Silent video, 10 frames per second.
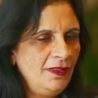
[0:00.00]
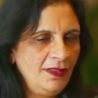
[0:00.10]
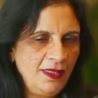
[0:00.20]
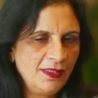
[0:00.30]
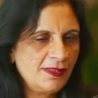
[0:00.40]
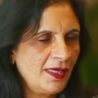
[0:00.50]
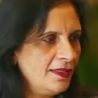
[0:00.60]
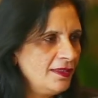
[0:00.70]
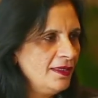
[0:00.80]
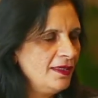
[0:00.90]
yes, I
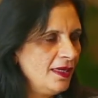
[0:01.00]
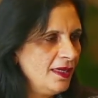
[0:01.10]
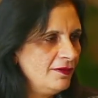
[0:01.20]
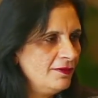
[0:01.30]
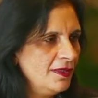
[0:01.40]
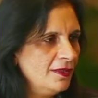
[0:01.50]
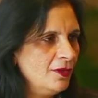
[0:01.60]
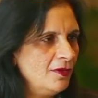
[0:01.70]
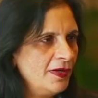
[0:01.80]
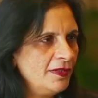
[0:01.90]
think I have done
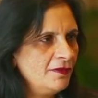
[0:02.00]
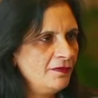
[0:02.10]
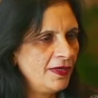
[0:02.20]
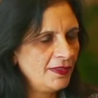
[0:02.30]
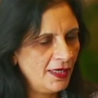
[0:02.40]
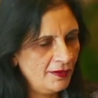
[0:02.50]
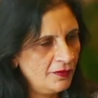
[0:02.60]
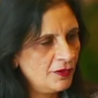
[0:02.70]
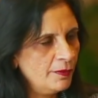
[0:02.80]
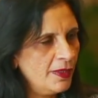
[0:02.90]
all right. In fact, I have
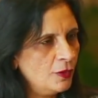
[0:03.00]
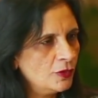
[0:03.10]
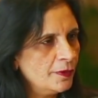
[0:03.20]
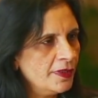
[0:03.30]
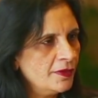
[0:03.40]
written my autobiography.